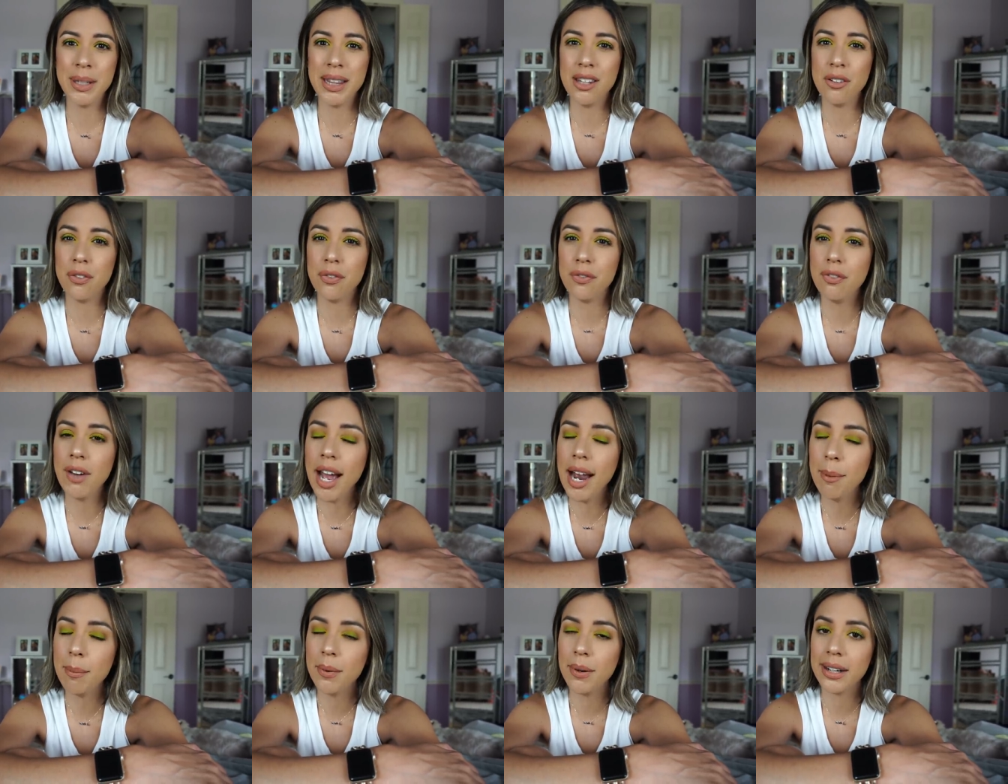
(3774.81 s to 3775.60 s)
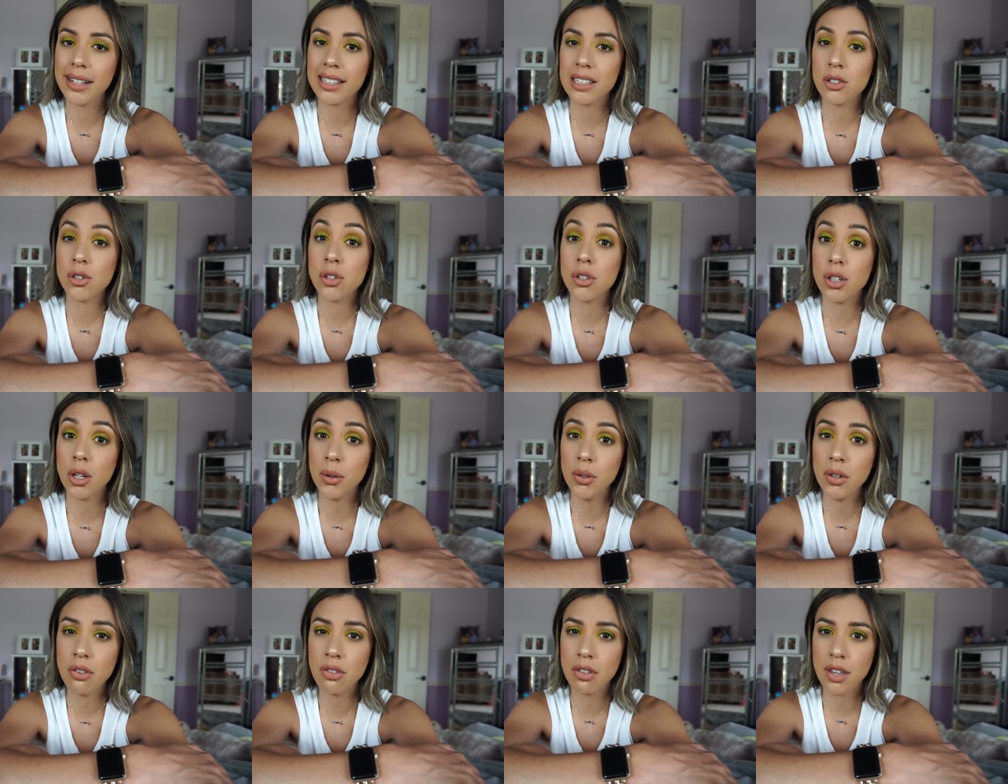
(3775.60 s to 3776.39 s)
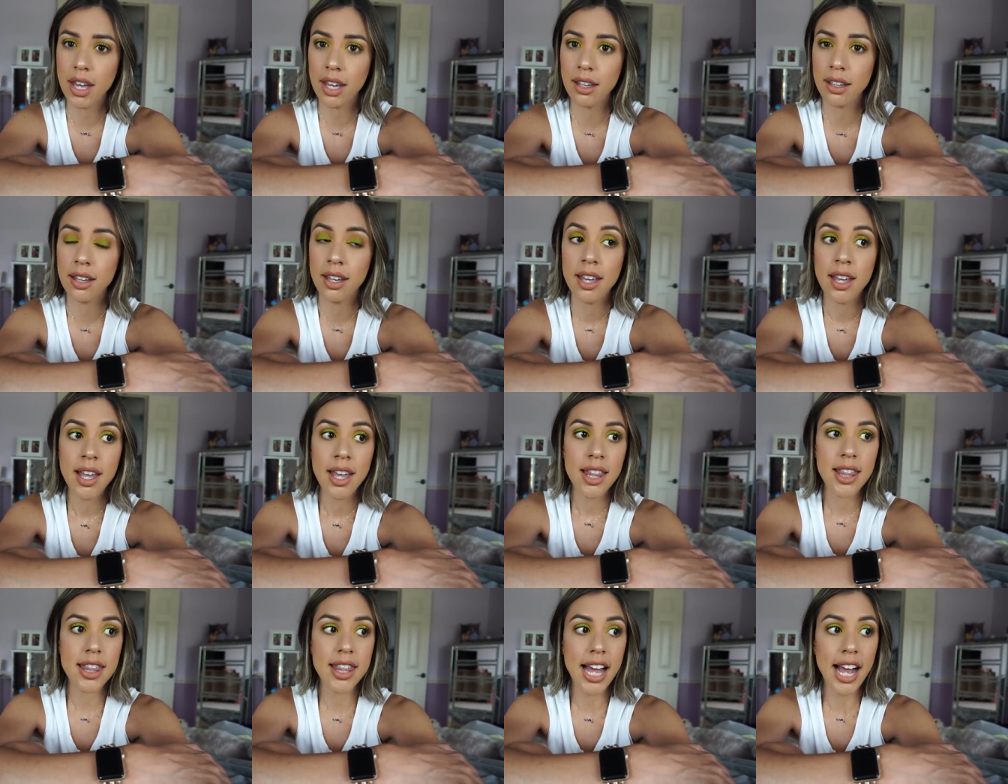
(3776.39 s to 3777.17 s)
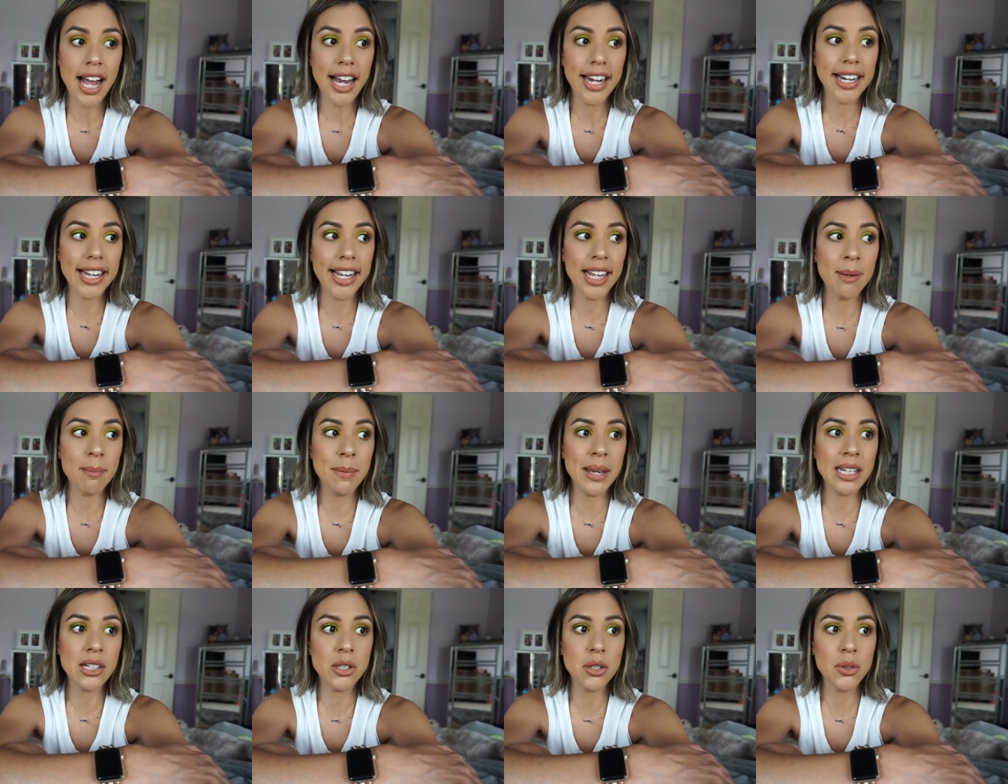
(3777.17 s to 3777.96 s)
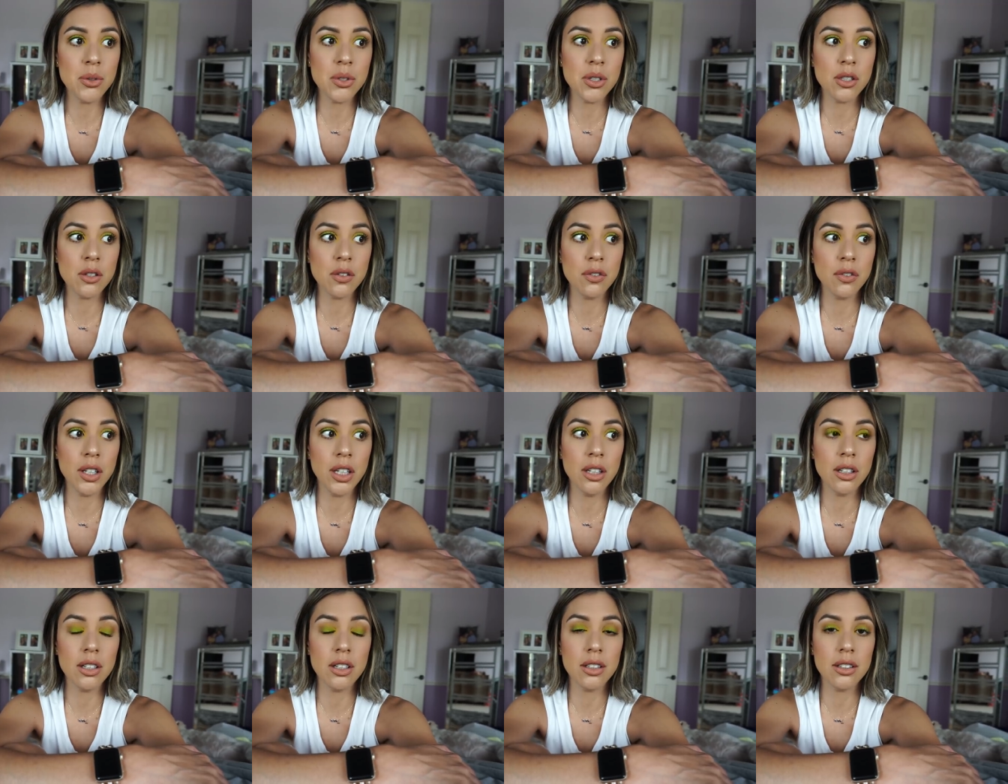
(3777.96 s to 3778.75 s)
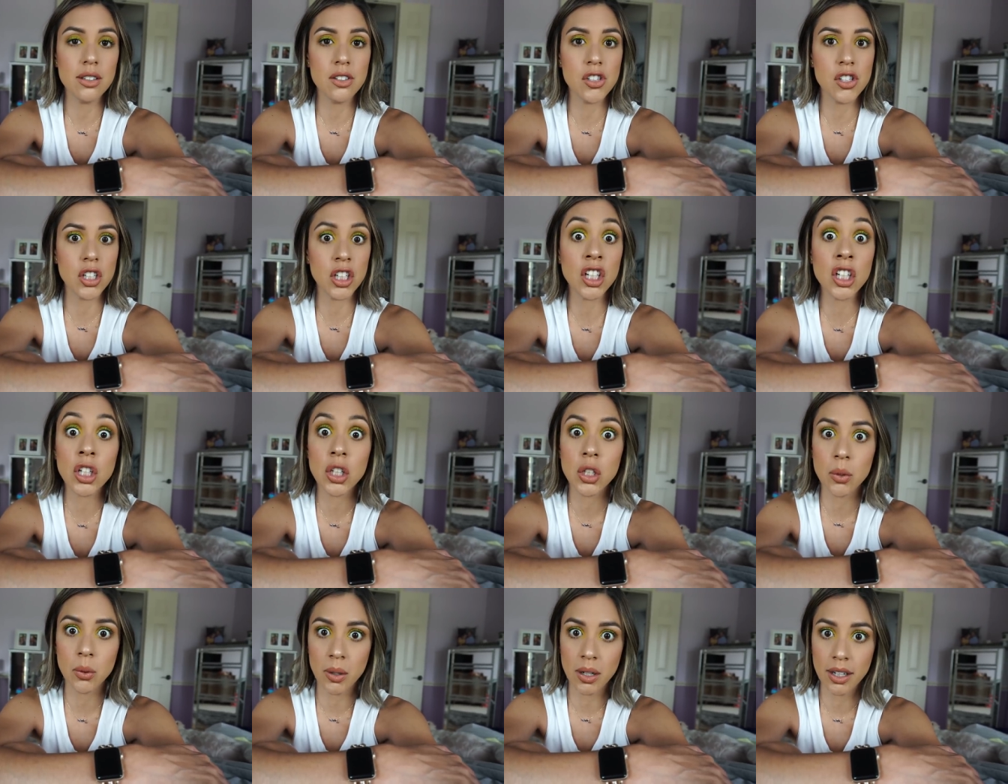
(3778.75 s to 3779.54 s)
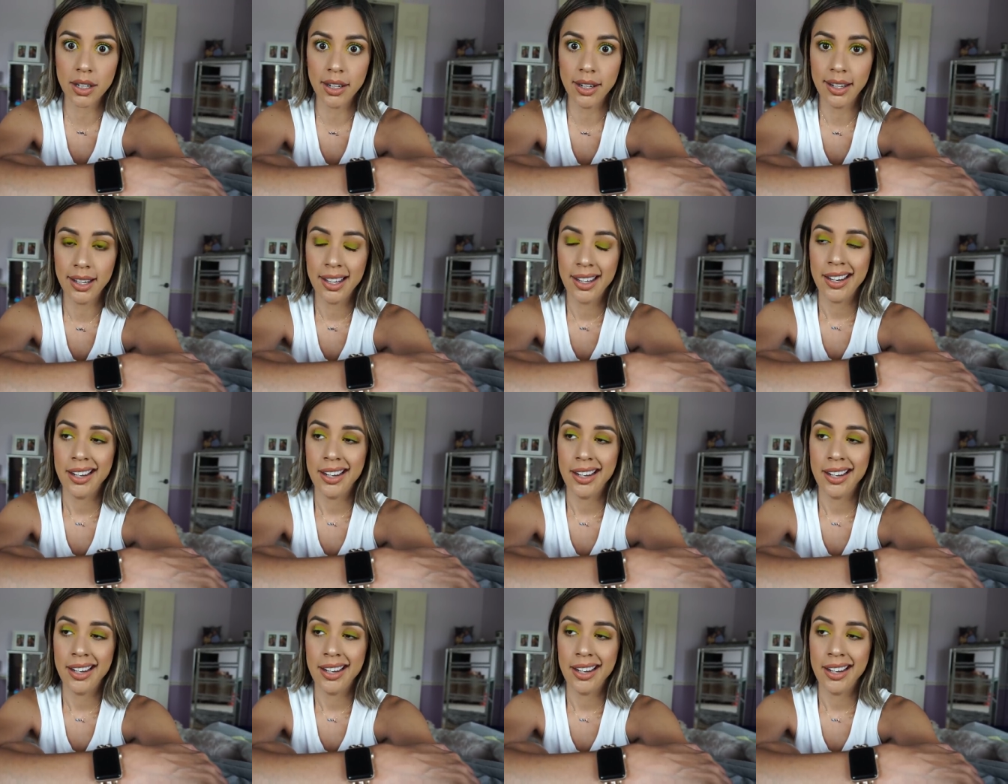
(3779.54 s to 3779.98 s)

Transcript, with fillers: But the fabric is so thick that it makes you just feel secure.